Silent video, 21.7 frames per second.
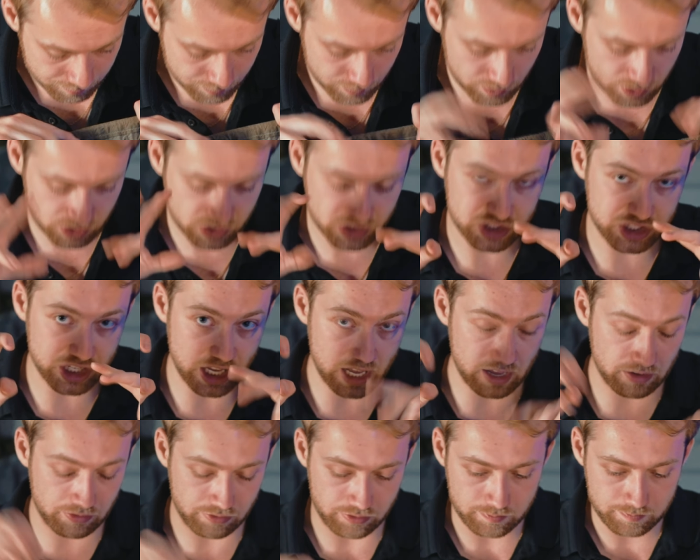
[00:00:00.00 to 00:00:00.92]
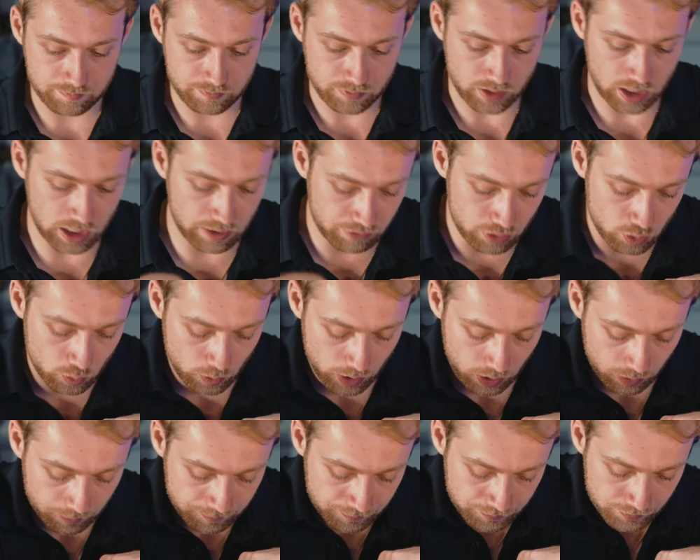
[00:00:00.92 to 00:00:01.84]
stuff, if you will.
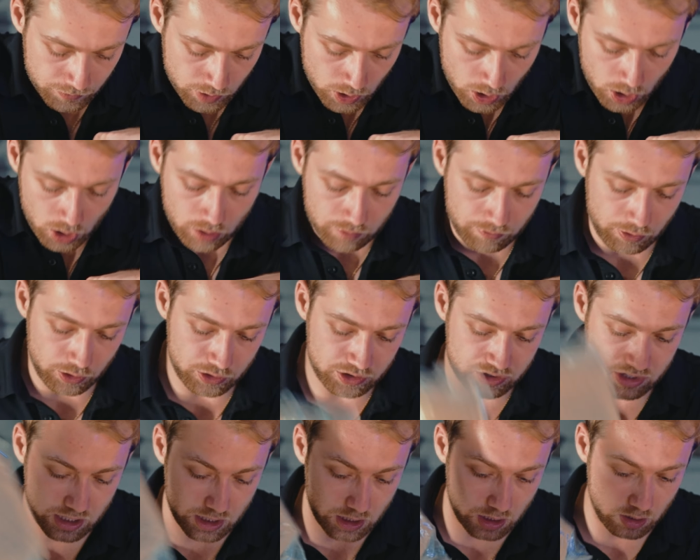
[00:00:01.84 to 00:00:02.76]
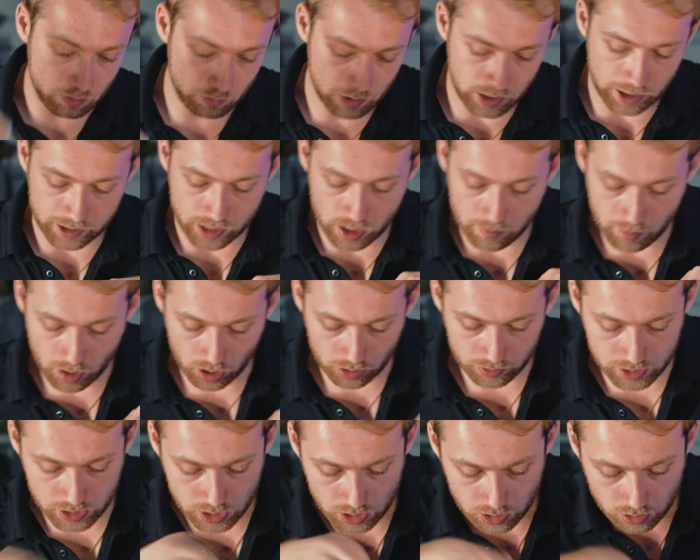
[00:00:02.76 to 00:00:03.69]
First thing, we got an
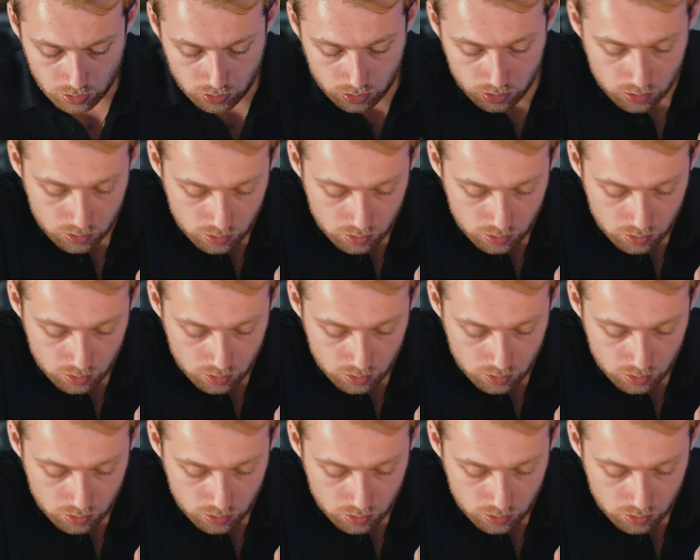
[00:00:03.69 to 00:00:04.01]
MRE.